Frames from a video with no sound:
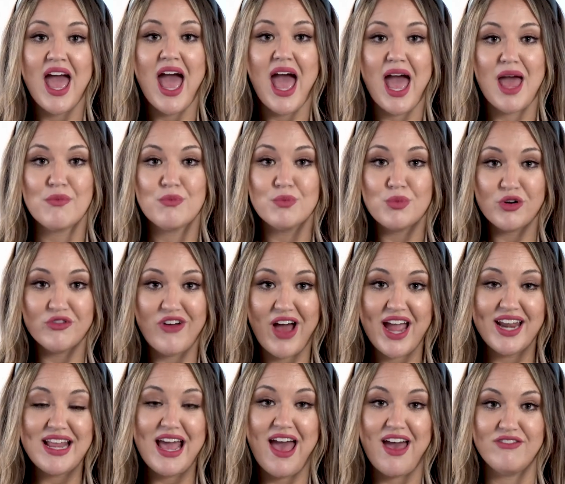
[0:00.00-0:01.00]
and
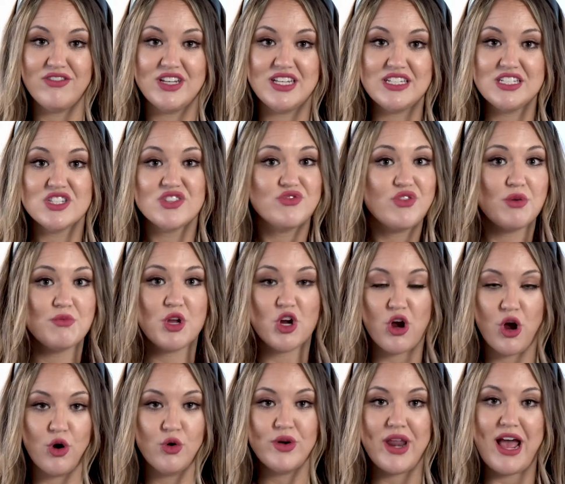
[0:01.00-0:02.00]
provide evidence from your
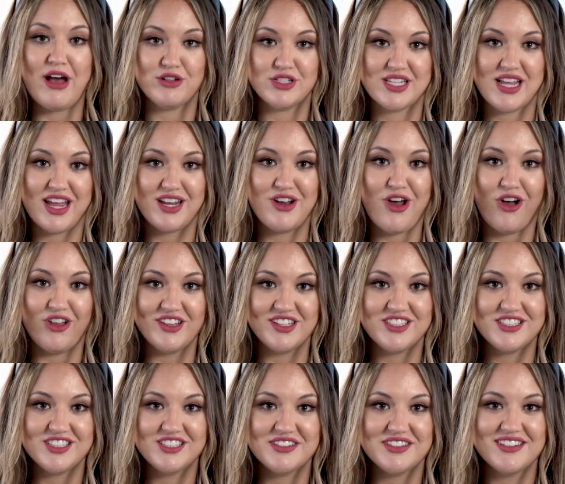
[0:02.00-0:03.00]
own outside
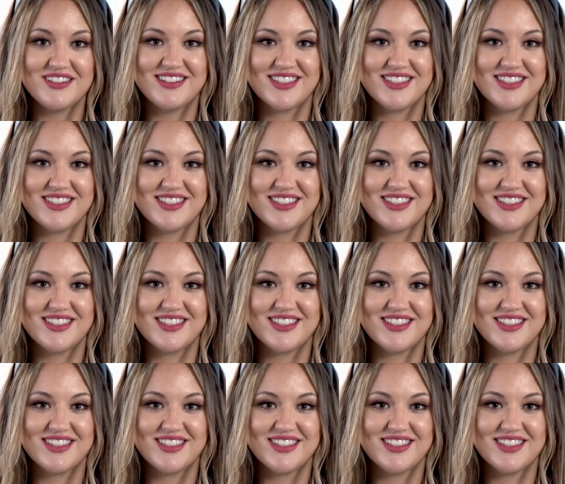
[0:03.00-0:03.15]
knowledge.